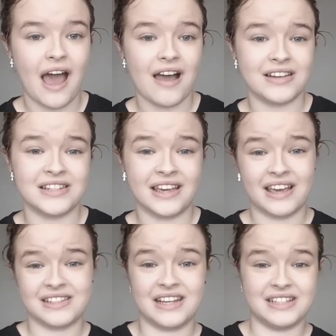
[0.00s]
and I
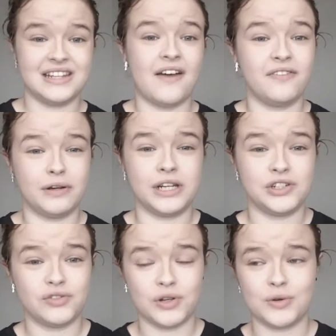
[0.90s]
guess that's definitely
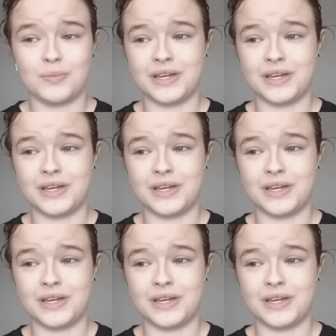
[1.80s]
true,